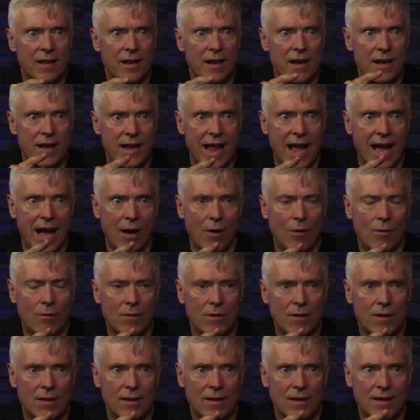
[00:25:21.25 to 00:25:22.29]
Now,
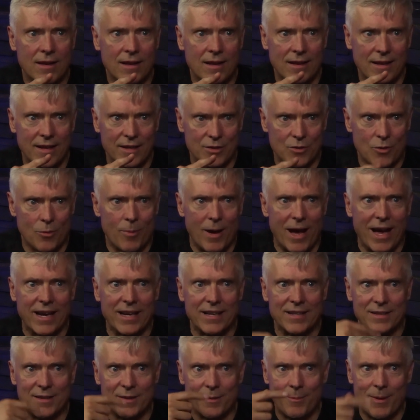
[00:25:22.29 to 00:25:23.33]
let's go back
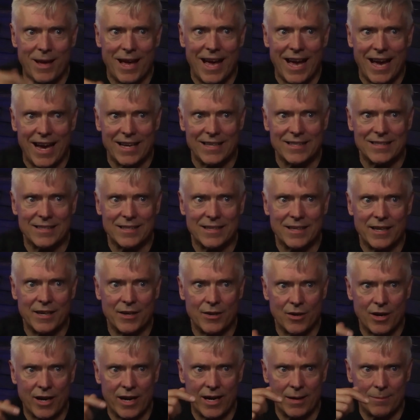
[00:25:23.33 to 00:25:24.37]
into the past.
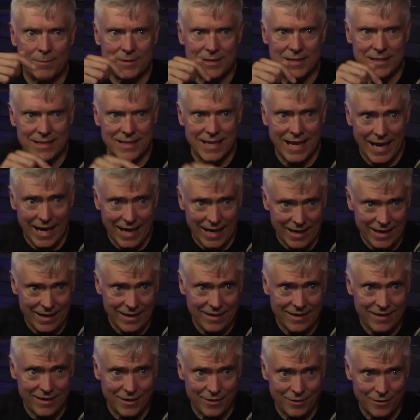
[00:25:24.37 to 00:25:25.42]
Here I am today,
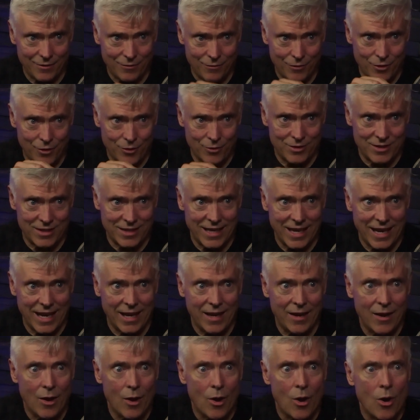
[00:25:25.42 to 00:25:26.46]
for you today.